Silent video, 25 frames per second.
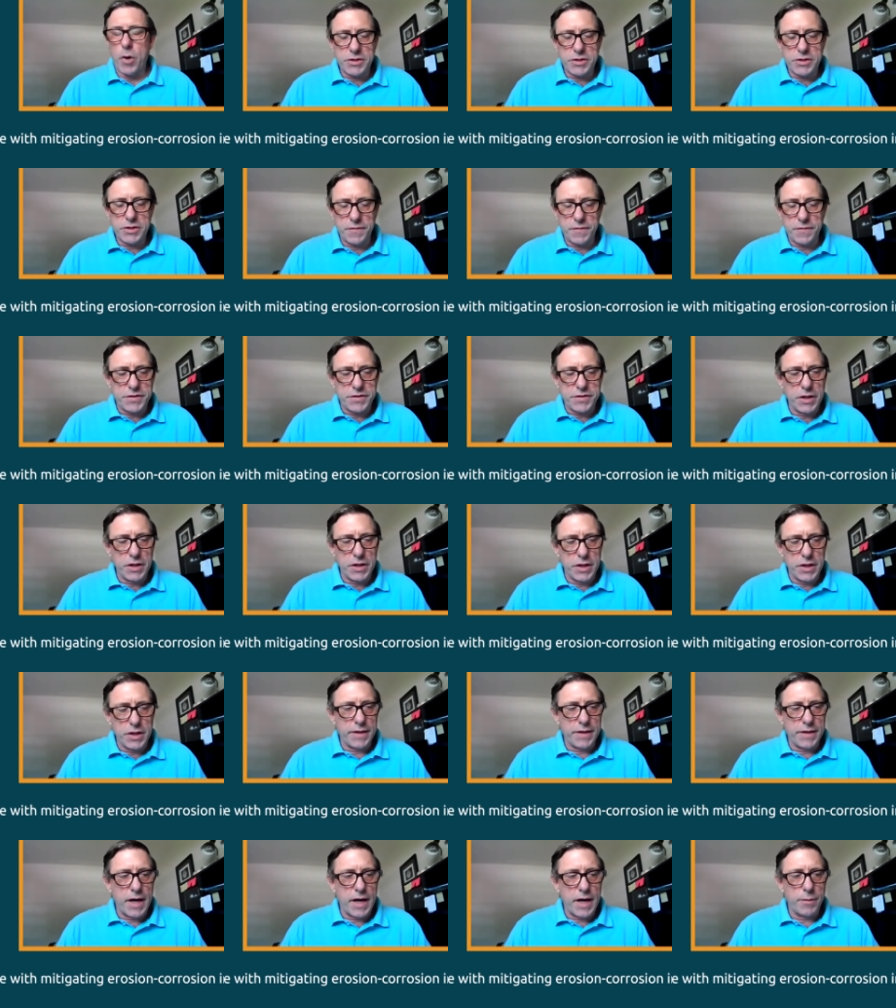The most recent
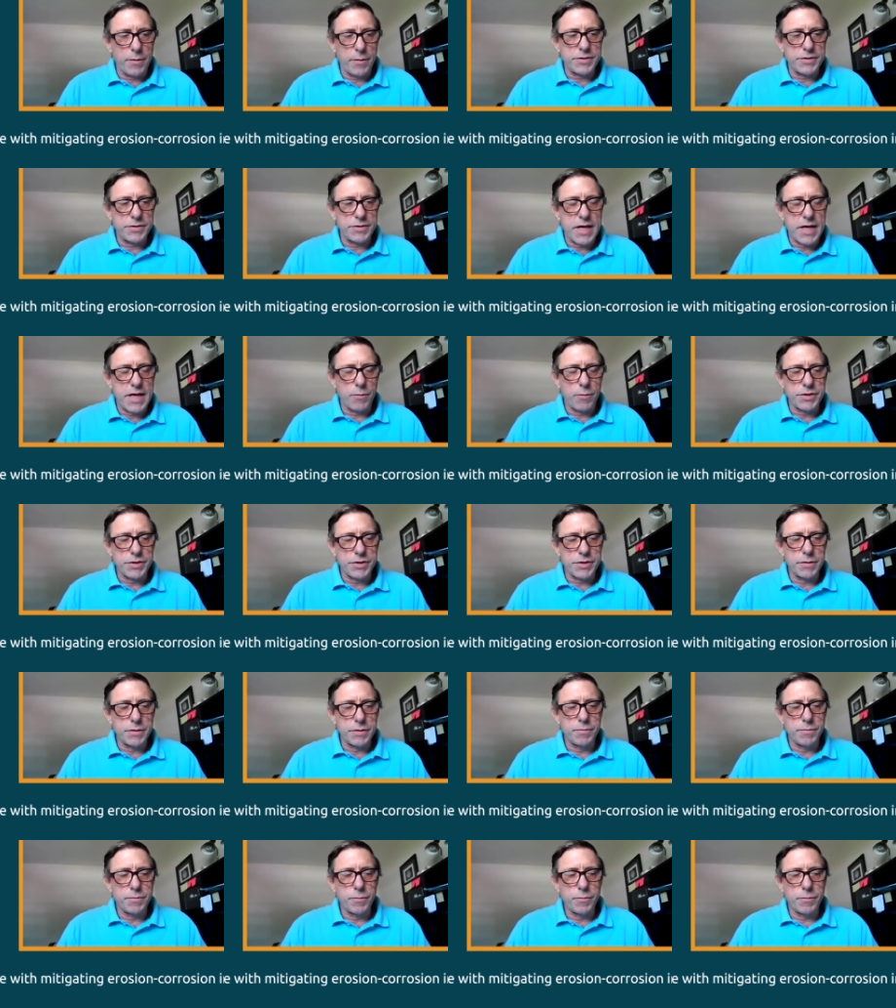facility that I was
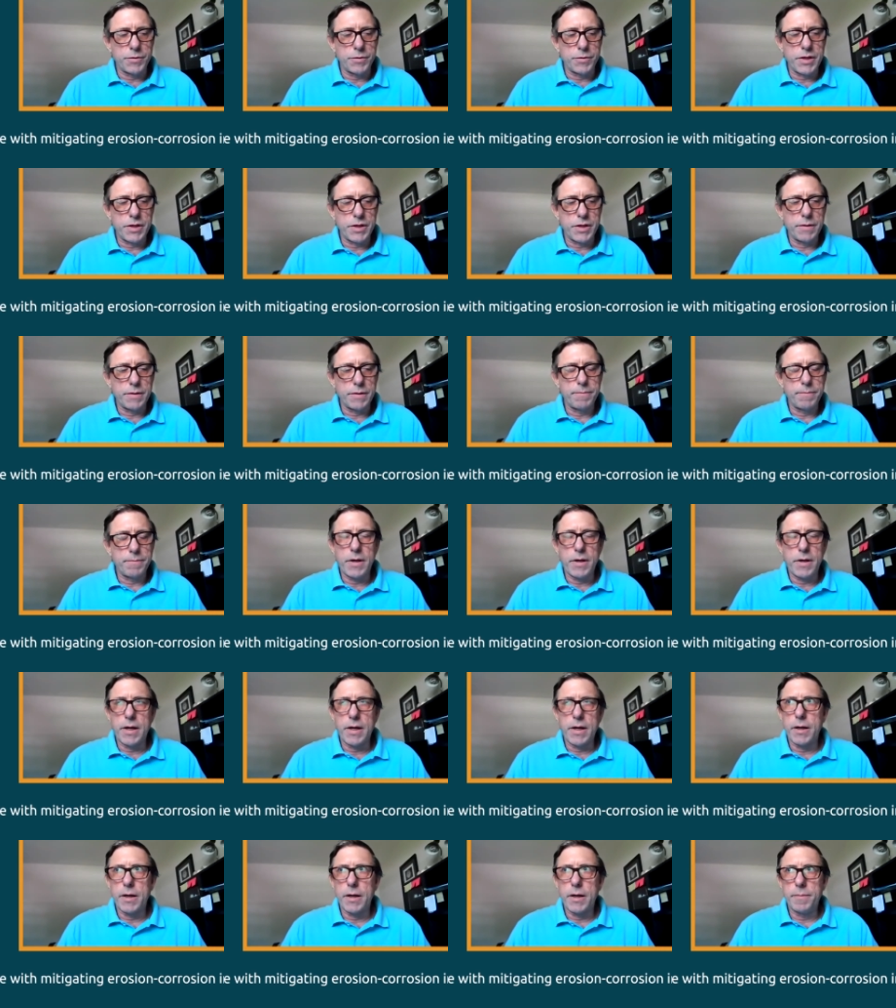at was a was a
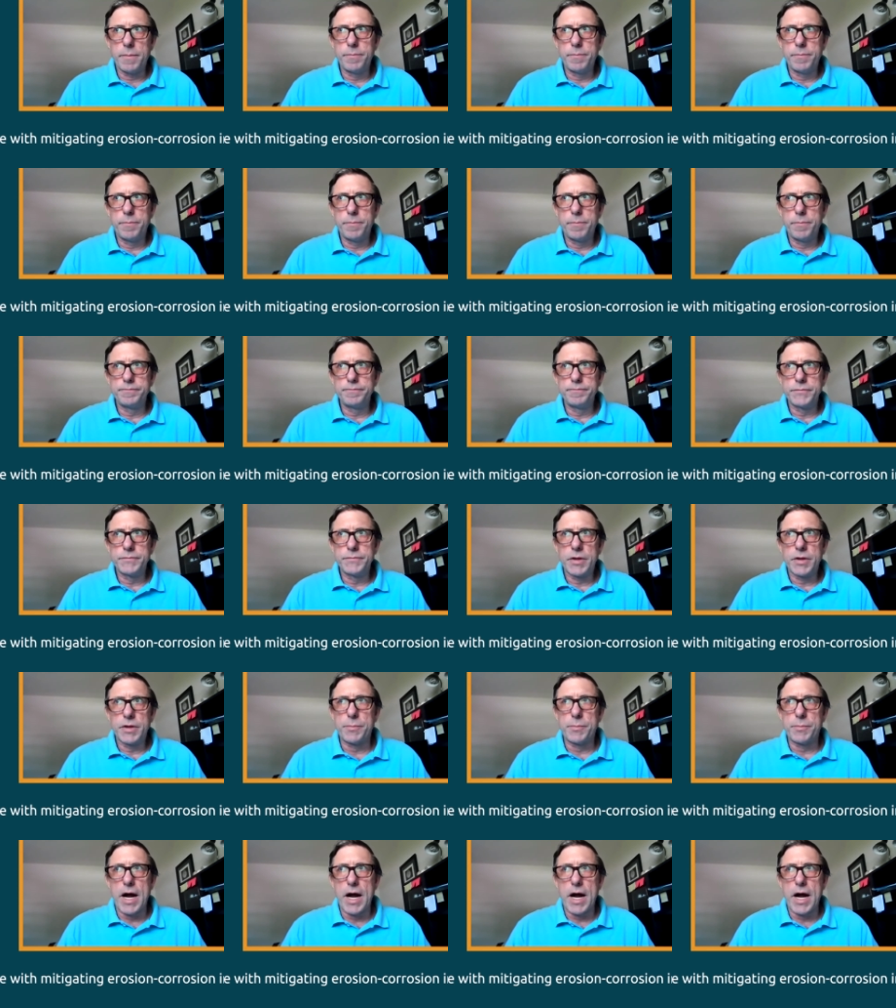uh,
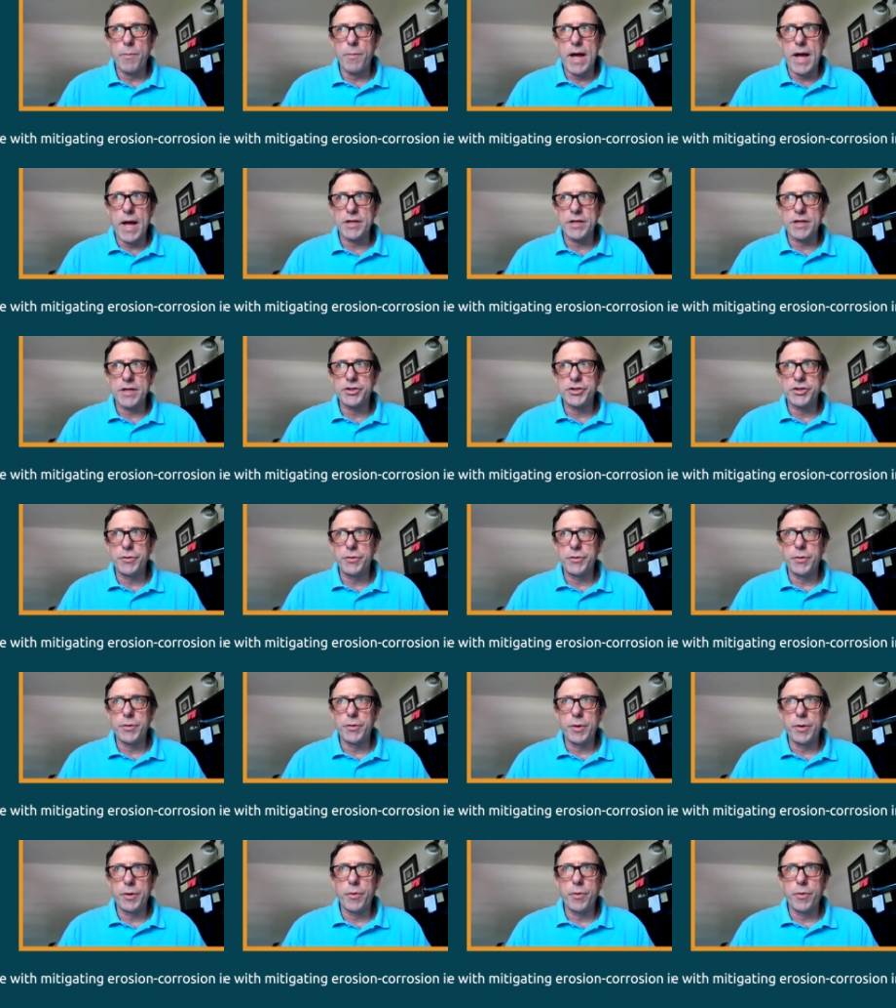was a biomass
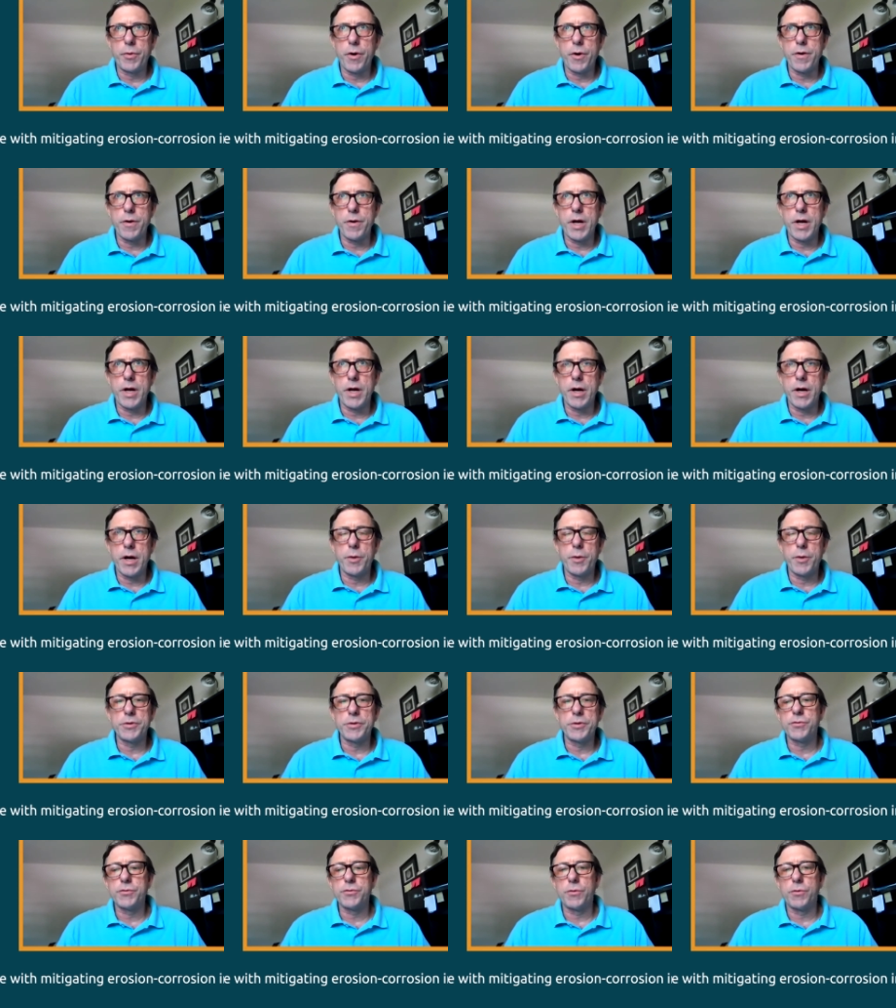unit. We burned
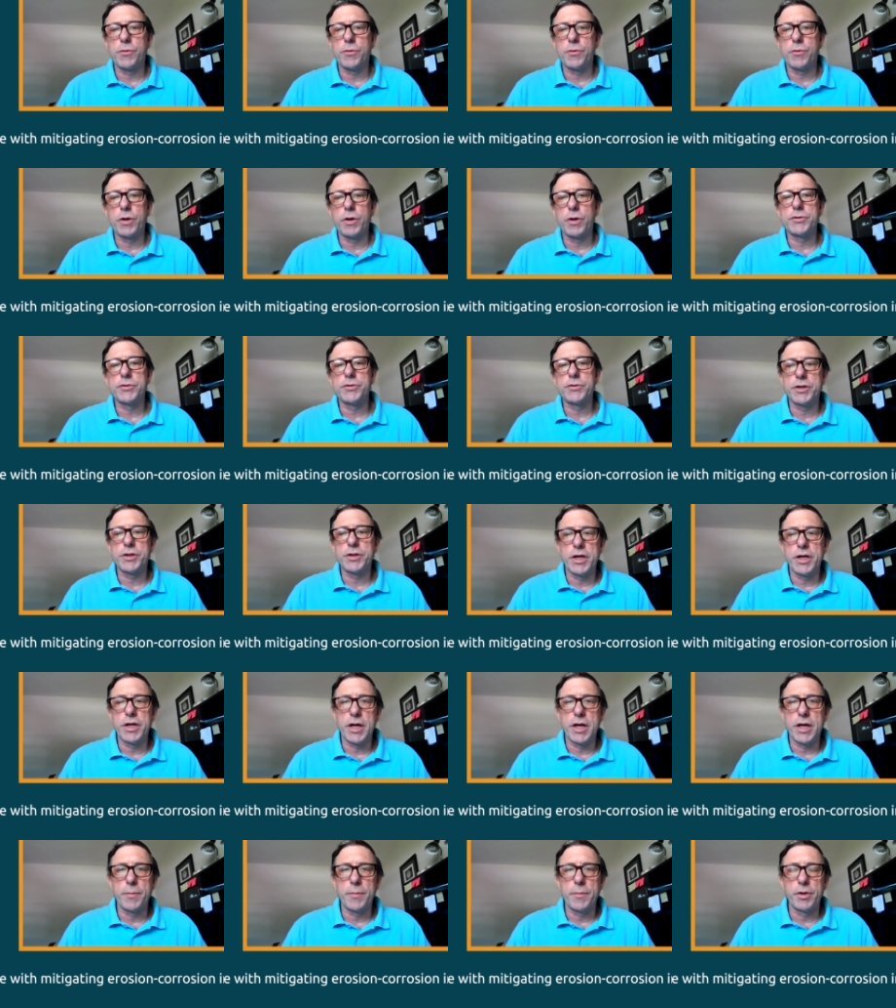100% sorted
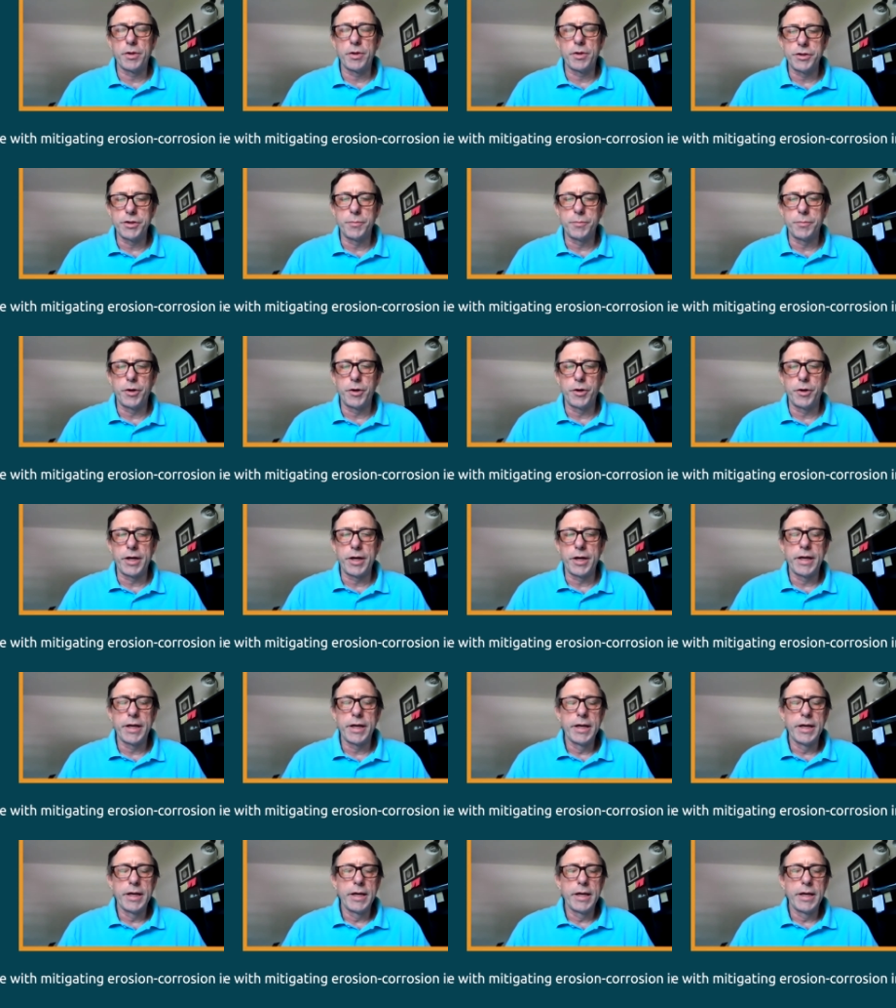construction and demolition
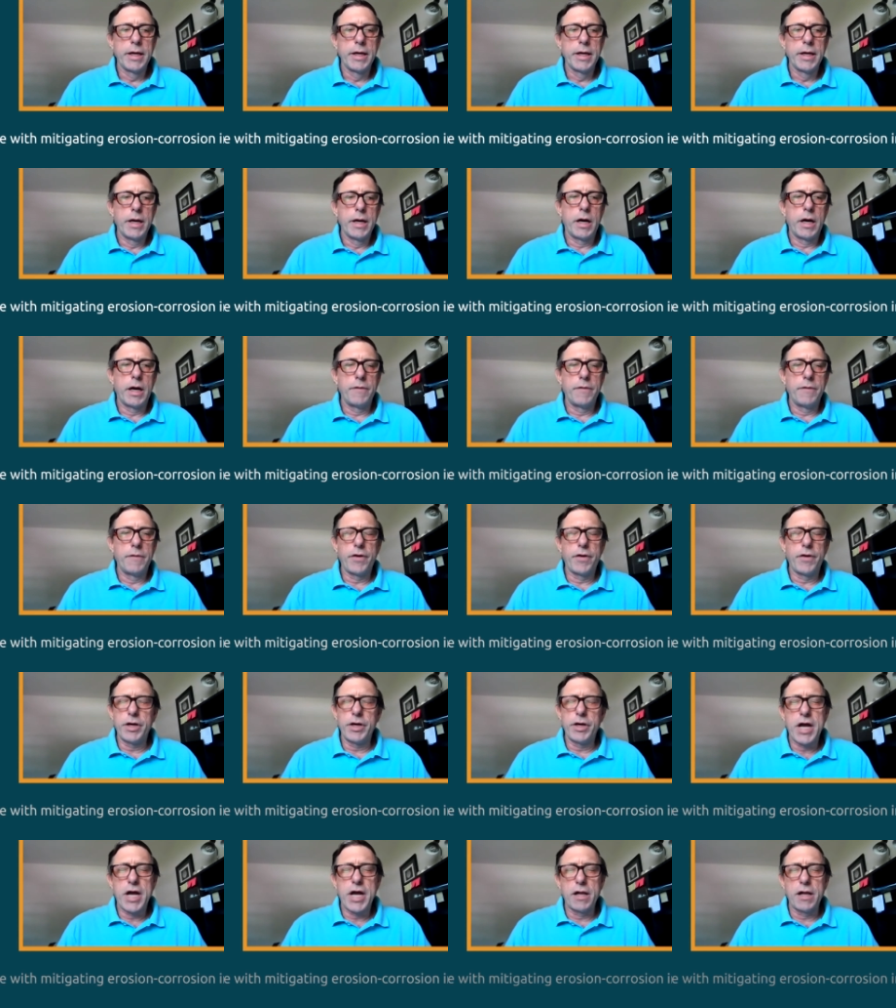debris.
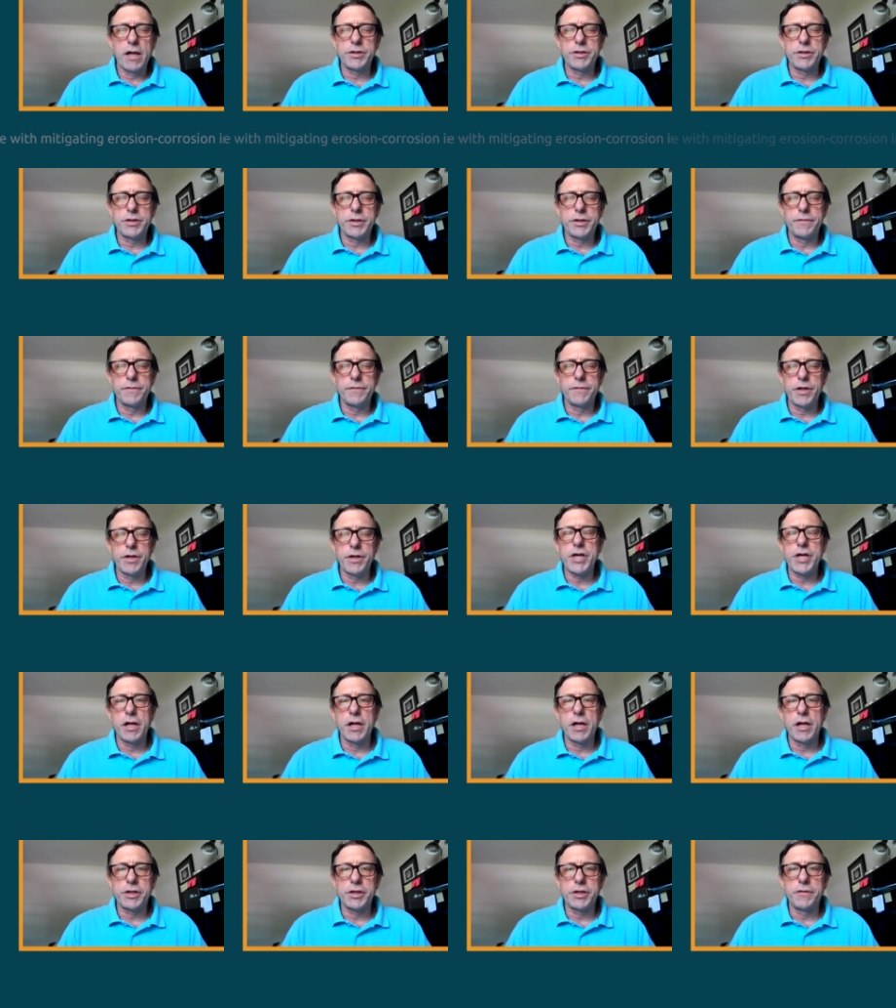Uh, very challenging, very
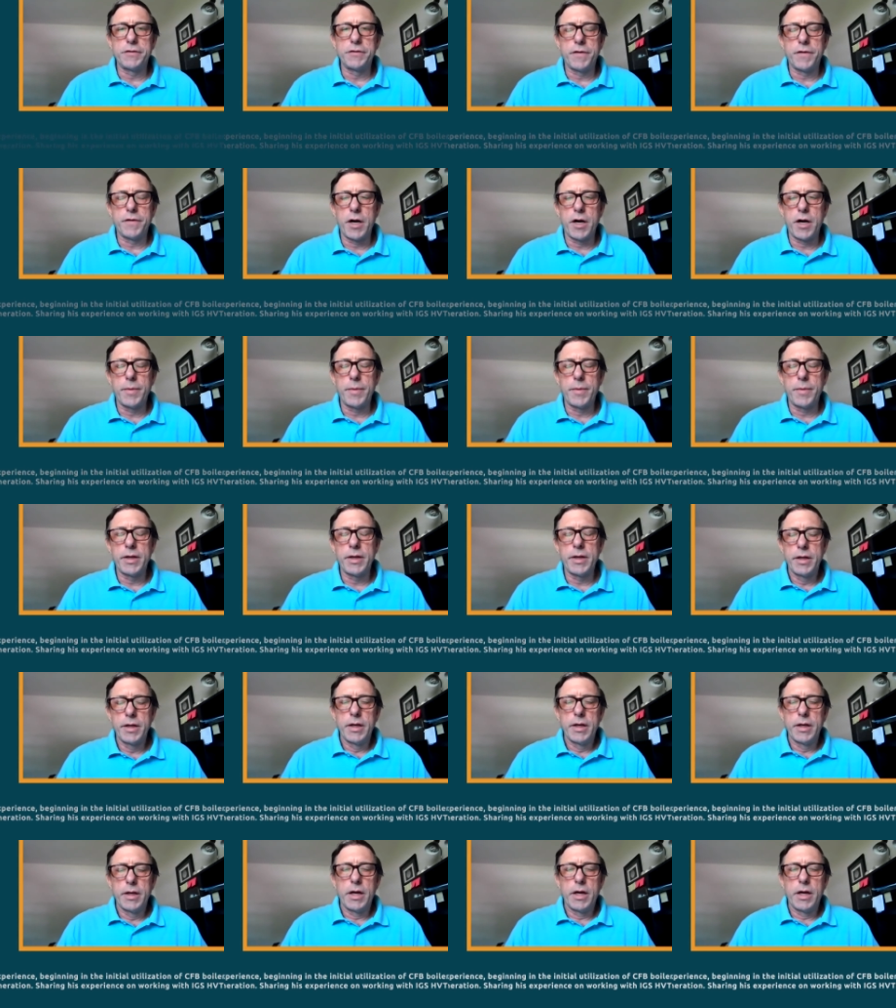challenging environment.
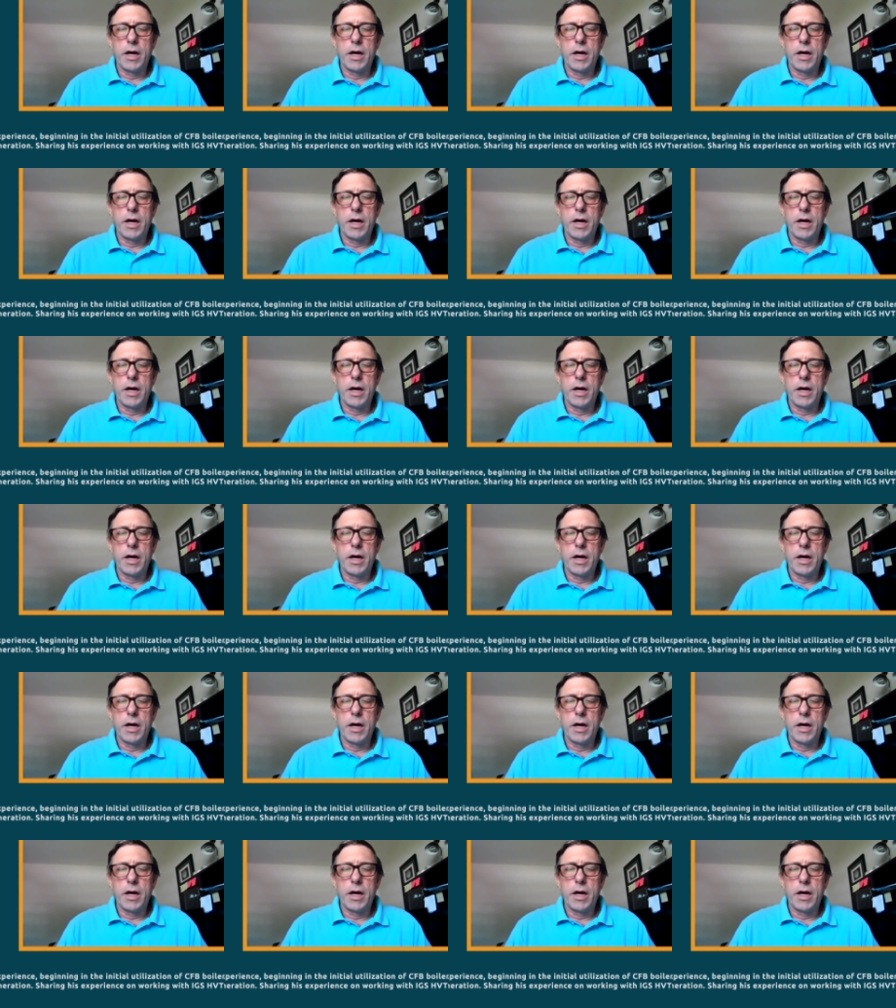